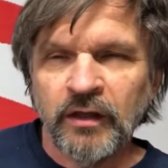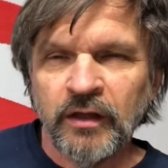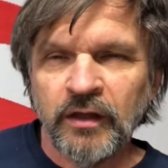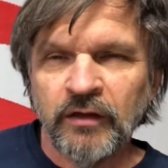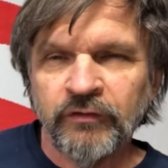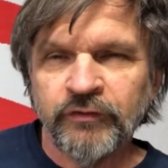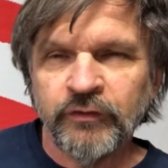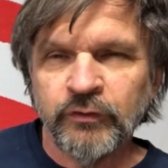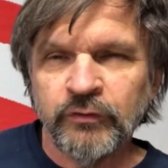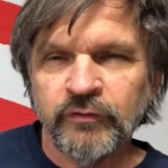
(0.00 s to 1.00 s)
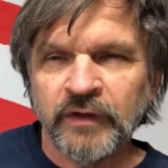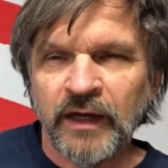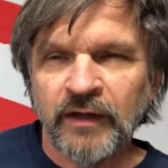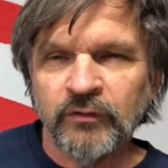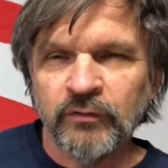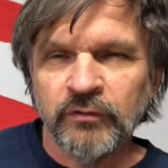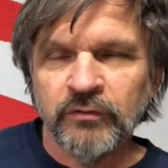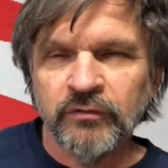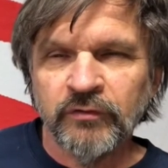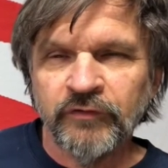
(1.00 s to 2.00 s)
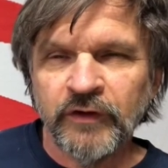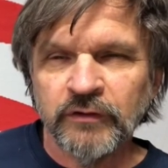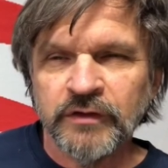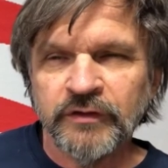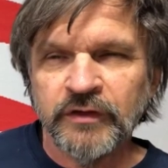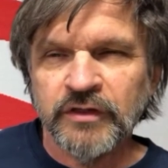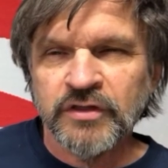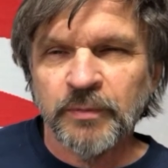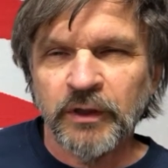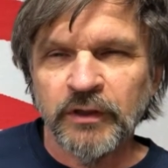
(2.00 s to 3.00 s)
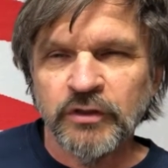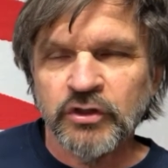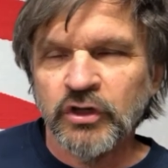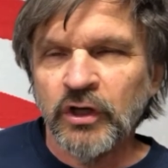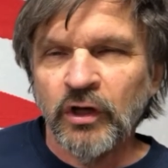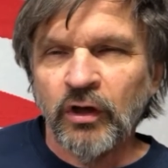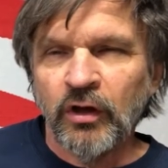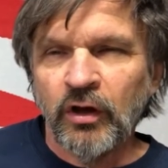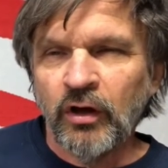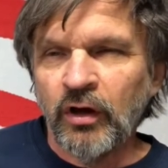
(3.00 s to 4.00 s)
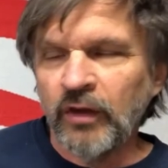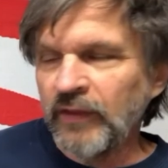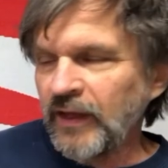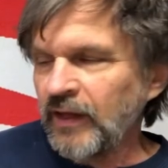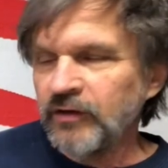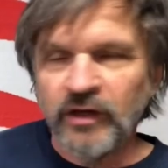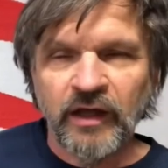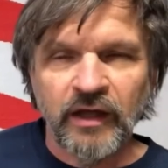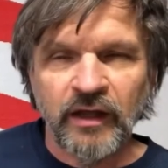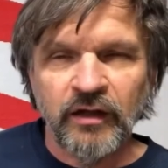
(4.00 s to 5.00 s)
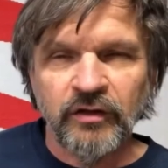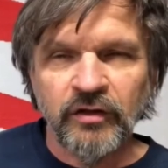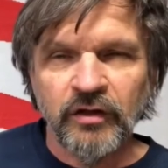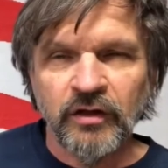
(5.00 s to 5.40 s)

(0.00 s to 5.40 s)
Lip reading: if you've got fairly thin sponge on that and